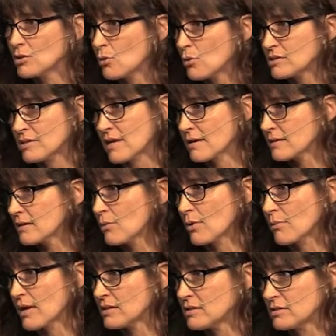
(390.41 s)
know exactly
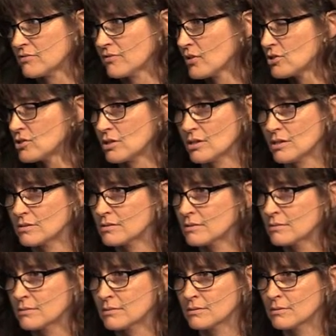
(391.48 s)
where my dysfunction is.